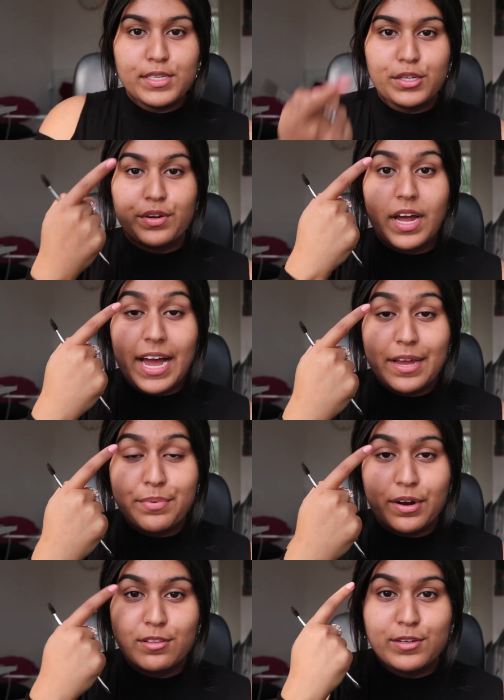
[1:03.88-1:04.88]
So the
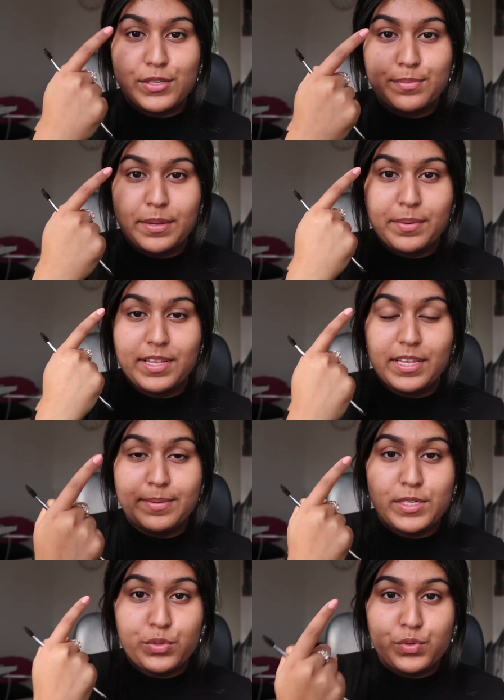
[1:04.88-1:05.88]
eyebrow looks maybe a
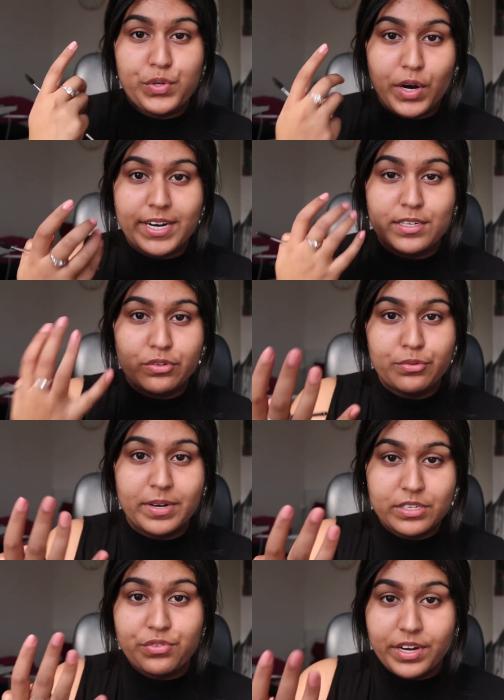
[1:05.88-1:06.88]
little bit too dark and too
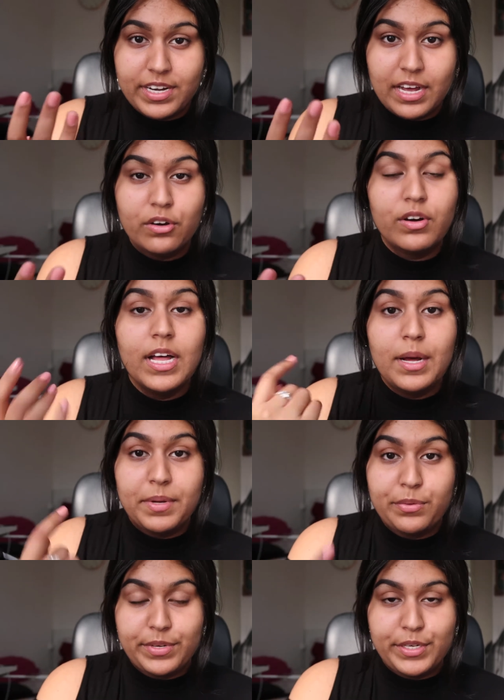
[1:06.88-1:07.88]
much right now,
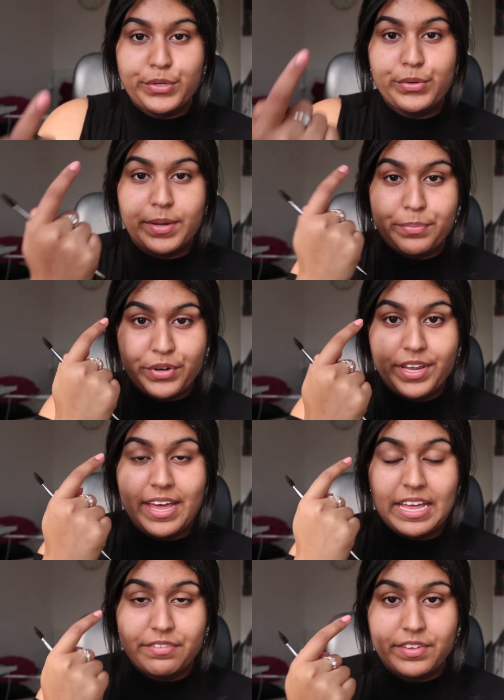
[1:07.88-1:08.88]
but when you do a pretty
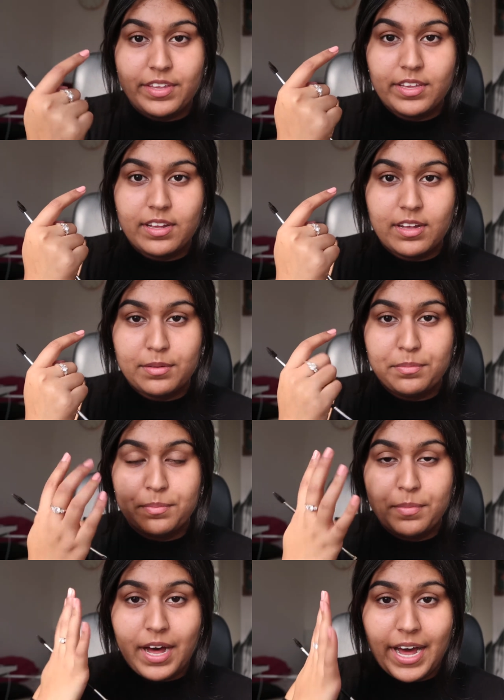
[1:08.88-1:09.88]
heavy
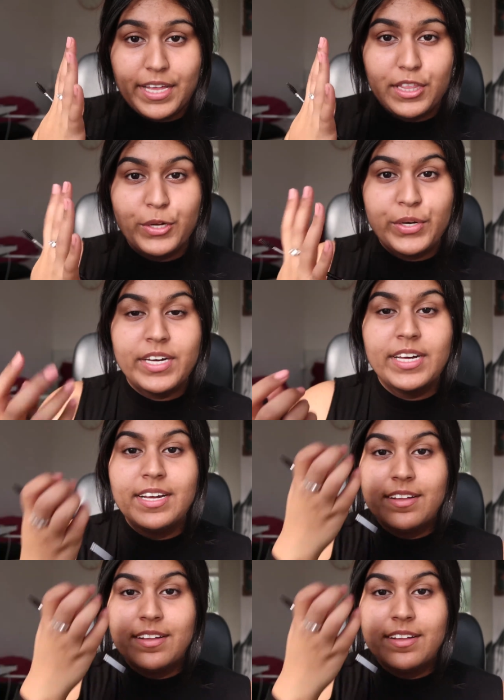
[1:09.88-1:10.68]
eye look,